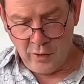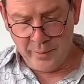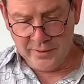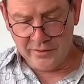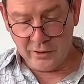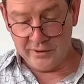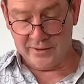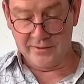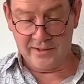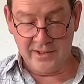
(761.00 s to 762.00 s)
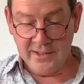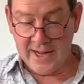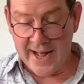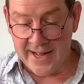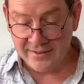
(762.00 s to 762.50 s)
Robin Toddhunter
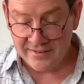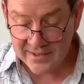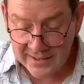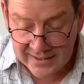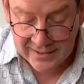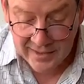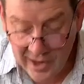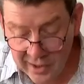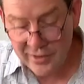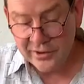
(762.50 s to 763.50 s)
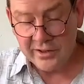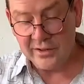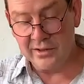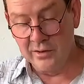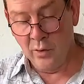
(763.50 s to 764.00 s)
asked, are there
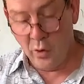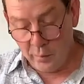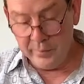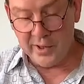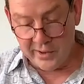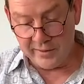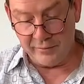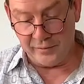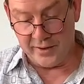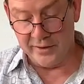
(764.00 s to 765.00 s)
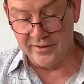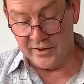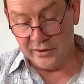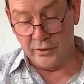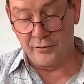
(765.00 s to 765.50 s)
home garden flowers
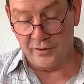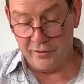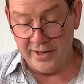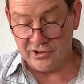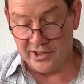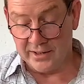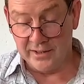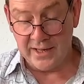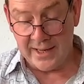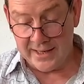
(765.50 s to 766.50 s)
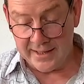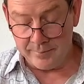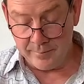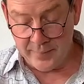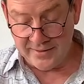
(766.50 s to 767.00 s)
that are good for arranging?
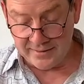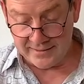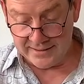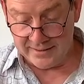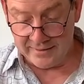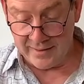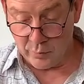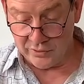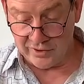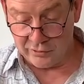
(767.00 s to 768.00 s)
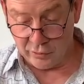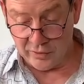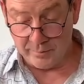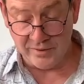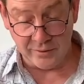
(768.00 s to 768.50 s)
Um, basically, they want to grow
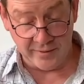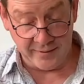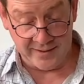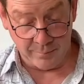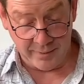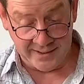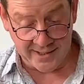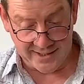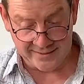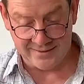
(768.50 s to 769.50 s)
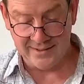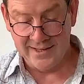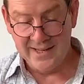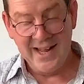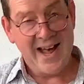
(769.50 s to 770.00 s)
them so that they can be cut.
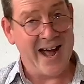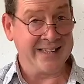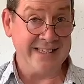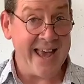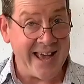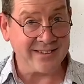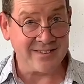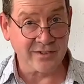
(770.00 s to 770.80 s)
And yes,